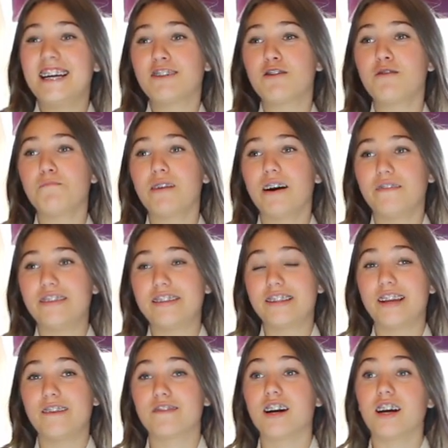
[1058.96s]
it's got puffy
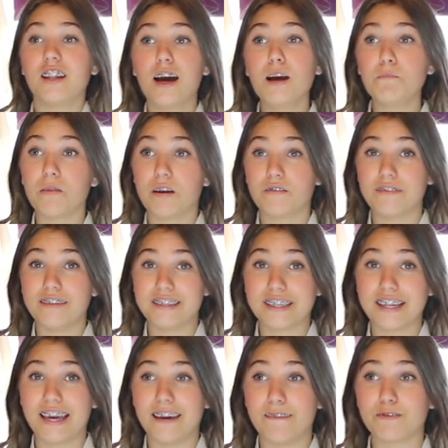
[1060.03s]
sleeves. I like puffy
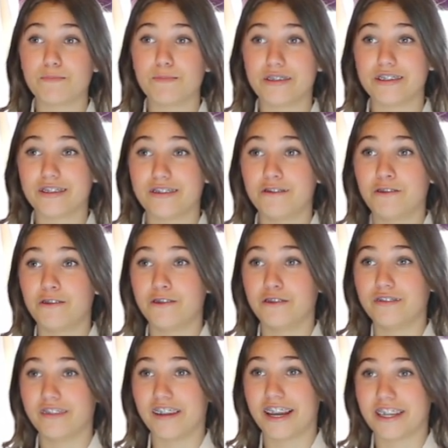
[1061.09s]
sleeves, but just not
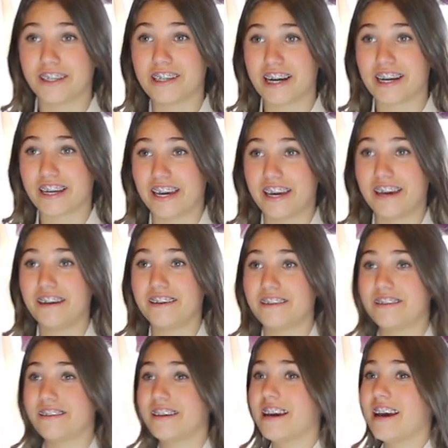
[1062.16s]
on like
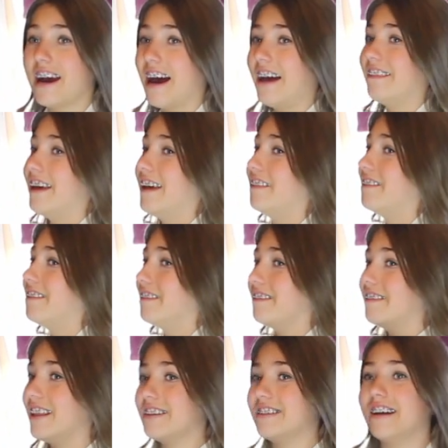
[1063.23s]
jackets. And then
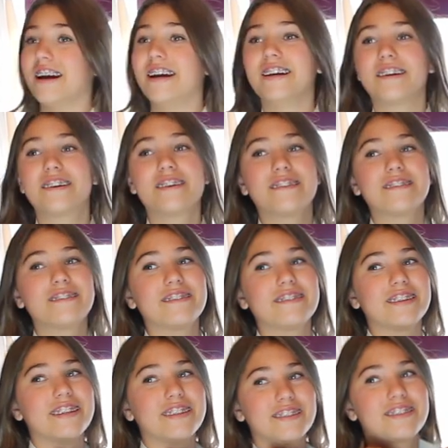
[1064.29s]
there's like
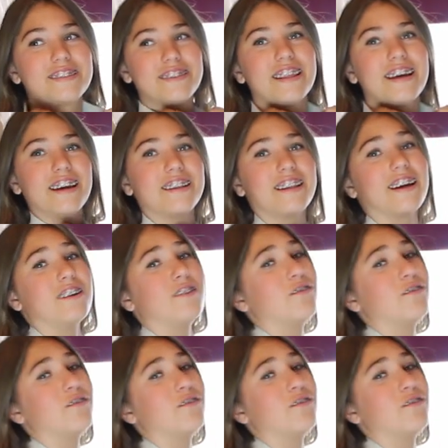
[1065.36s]
this thing that